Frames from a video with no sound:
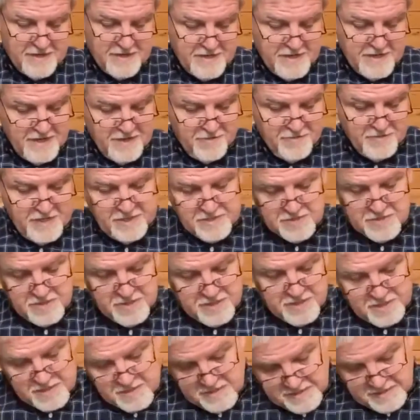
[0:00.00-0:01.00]
Now, he's going to
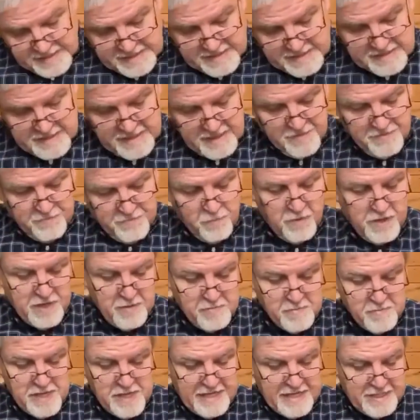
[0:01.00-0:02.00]
detail what he
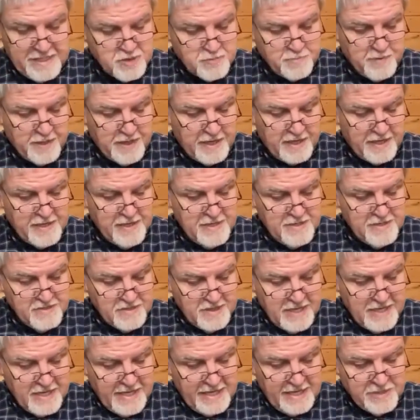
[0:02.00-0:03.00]
means by
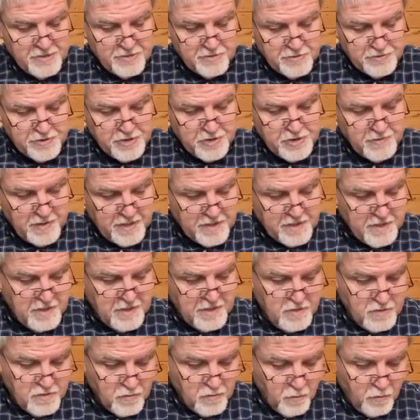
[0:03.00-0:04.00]
the angel doing
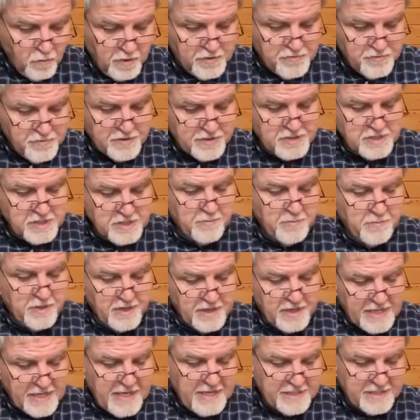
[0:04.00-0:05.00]
wondrously. But
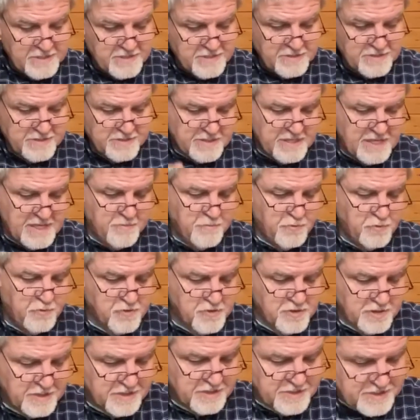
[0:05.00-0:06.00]
again, it's the same
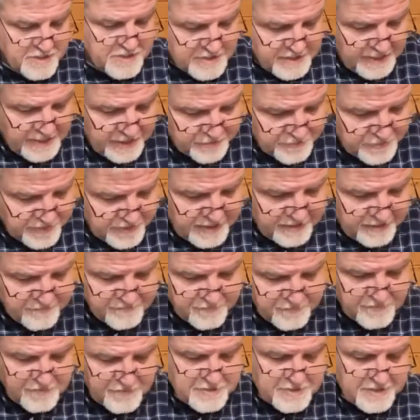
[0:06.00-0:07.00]
word as secret in
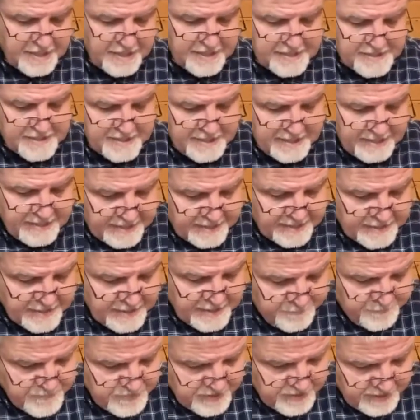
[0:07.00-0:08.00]
verse 18.
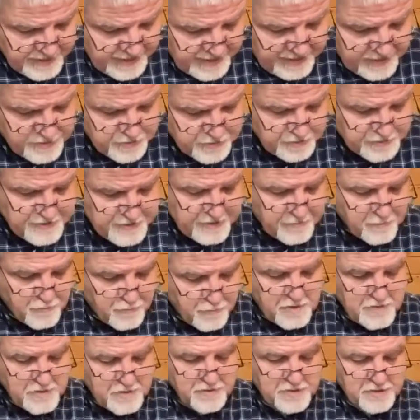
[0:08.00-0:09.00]
The angel did
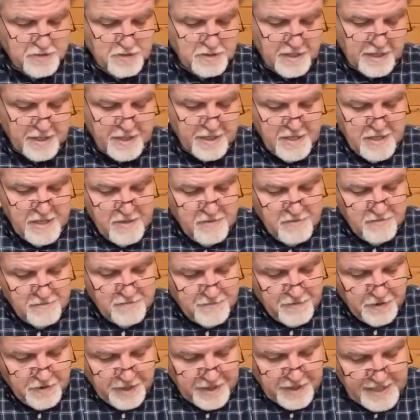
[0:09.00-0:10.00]
wondrously.
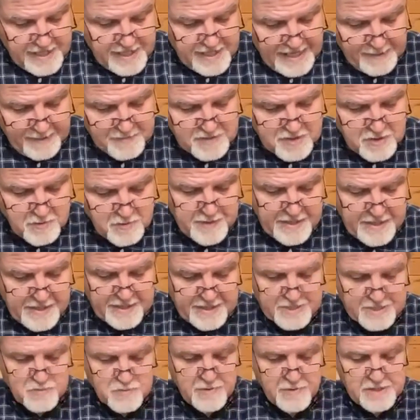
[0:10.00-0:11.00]
For it came to
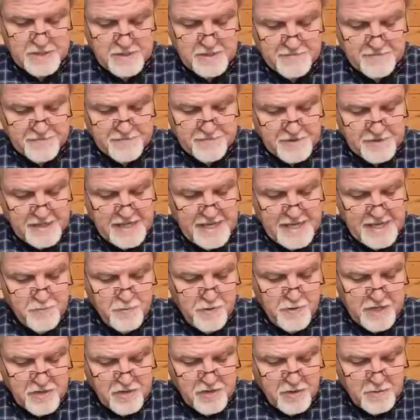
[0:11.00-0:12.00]
pass when the flame
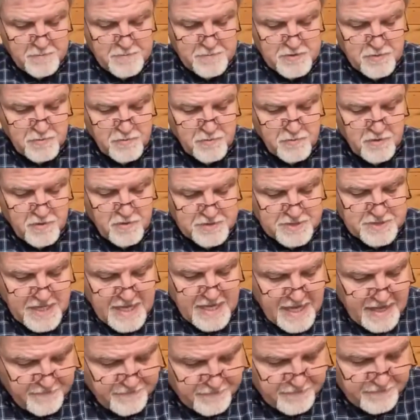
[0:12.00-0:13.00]
went up towards
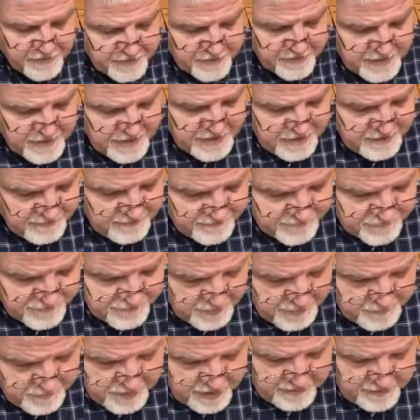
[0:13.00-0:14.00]
heaven
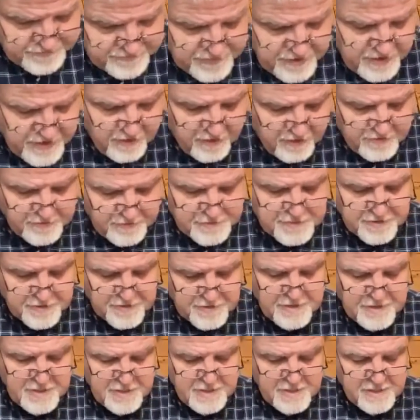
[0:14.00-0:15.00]
from off the altar
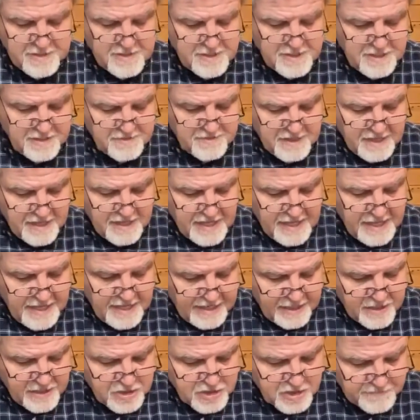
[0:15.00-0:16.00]
that the
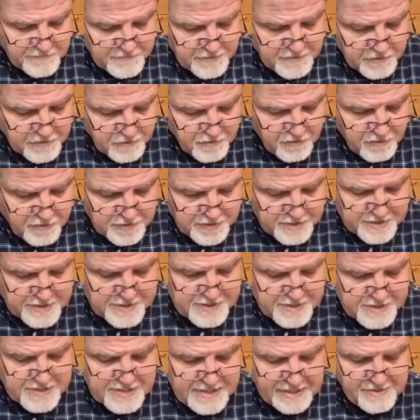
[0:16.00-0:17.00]
angel of the Lord
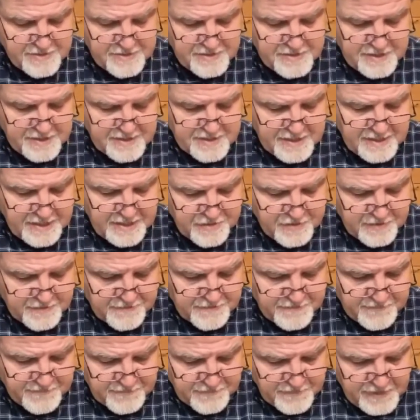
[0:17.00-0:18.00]
ascended in the
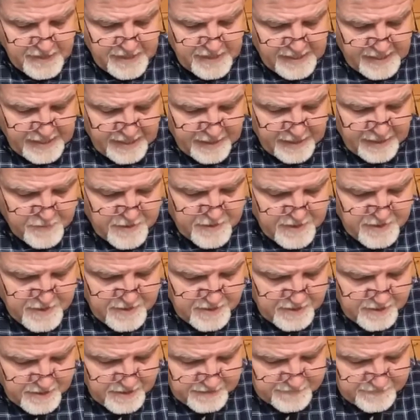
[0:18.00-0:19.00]
flame
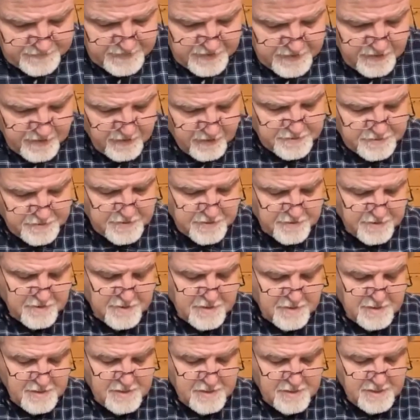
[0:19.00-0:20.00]
of the altar,
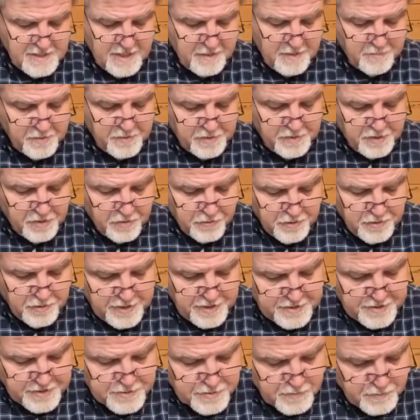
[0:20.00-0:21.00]
and Manoah and
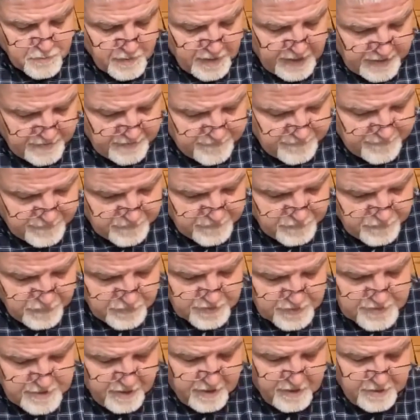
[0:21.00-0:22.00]
his wife
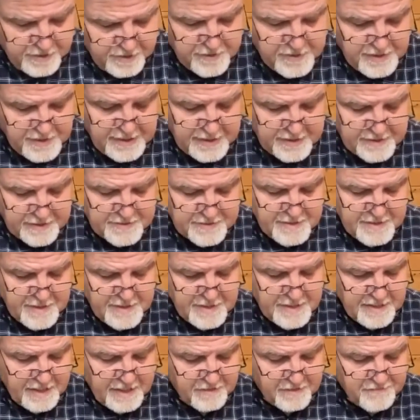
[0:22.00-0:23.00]
looked on it
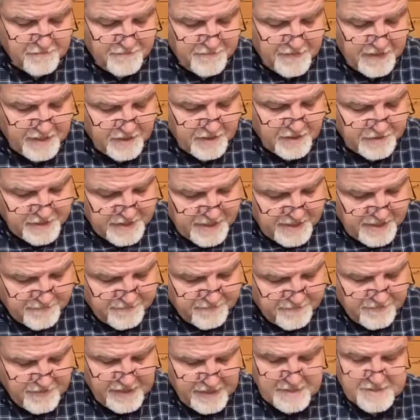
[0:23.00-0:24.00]
and fell on their
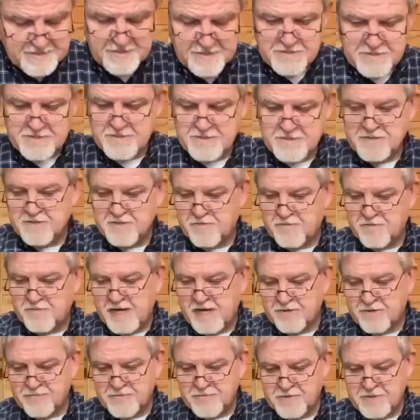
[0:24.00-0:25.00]
faces to the ground.